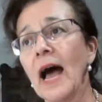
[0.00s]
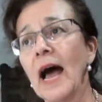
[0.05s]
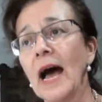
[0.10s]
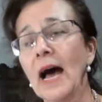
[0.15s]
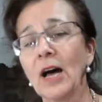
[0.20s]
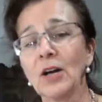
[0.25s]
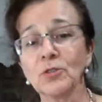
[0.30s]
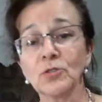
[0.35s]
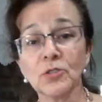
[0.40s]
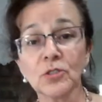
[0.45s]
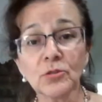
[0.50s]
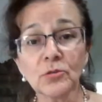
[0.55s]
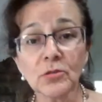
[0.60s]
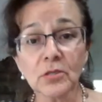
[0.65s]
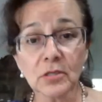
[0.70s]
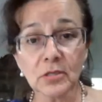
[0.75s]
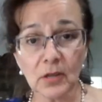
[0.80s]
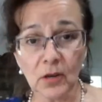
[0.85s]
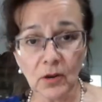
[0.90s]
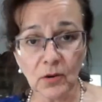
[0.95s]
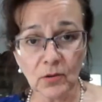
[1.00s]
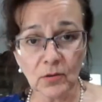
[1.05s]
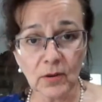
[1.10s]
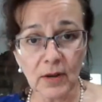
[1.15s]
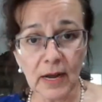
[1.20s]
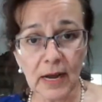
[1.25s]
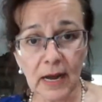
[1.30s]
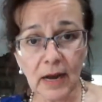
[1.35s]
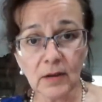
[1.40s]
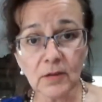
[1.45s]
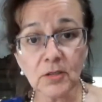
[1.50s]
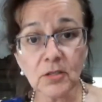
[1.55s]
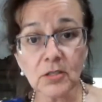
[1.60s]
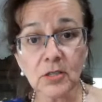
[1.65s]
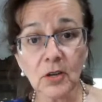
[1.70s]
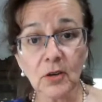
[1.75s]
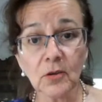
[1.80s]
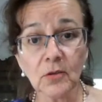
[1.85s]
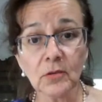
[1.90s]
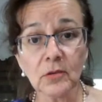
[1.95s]
how to
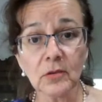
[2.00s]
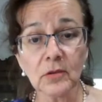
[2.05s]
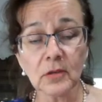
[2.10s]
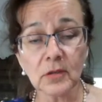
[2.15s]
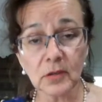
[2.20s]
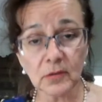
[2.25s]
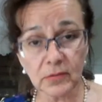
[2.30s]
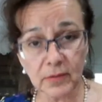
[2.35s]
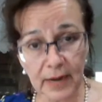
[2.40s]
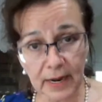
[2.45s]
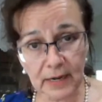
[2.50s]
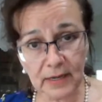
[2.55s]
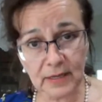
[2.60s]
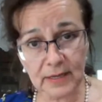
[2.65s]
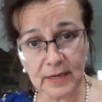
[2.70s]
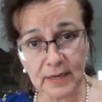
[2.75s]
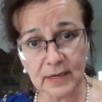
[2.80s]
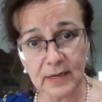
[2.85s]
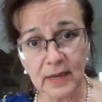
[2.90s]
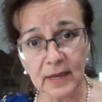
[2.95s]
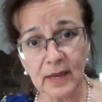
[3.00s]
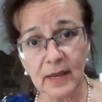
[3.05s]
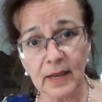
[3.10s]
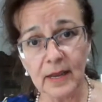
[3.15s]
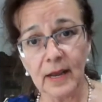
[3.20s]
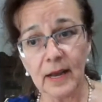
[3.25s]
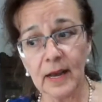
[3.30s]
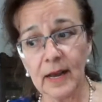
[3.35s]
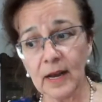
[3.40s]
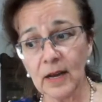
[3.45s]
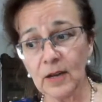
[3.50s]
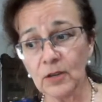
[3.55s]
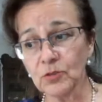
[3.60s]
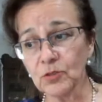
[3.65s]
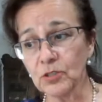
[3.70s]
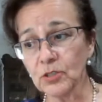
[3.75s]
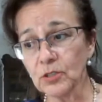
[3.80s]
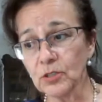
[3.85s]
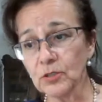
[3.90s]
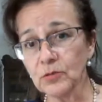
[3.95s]
sew correctly, how
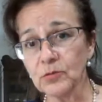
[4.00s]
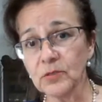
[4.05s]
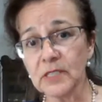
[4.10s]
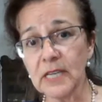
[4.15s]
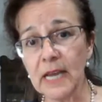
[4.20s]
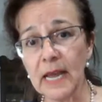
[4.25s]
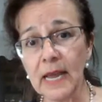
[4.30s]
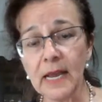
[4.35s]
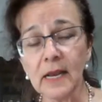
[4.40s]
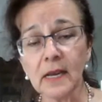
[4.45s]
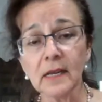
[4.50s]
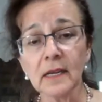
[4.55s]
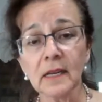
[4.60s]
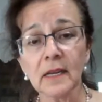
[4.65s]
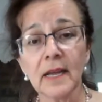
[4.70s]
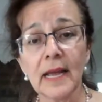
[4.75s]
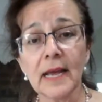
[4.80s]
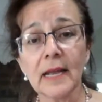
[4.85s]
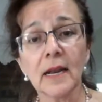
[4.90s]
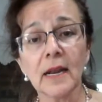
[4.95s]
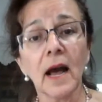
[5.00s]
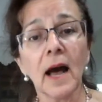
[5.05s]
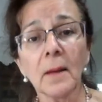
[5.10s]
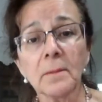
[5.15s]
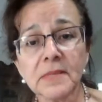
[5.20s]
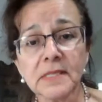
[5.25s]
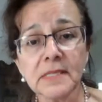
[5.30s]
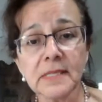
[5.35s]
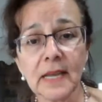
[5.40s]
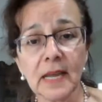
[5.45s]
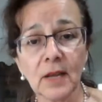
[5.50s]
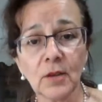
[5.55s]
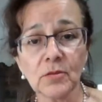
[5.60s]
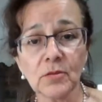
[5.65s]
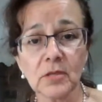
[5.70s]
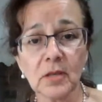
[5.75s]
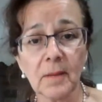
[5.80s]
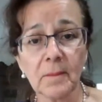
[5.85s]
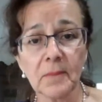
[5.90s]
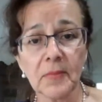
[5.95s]
to take and upscale
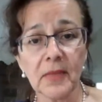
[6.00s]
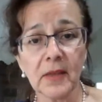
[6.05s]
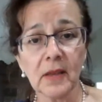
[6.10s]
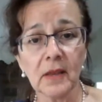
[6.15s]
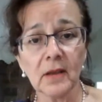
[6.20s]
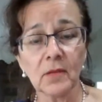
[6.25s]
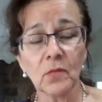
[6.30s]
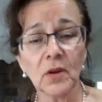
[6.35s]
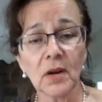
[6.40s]
something.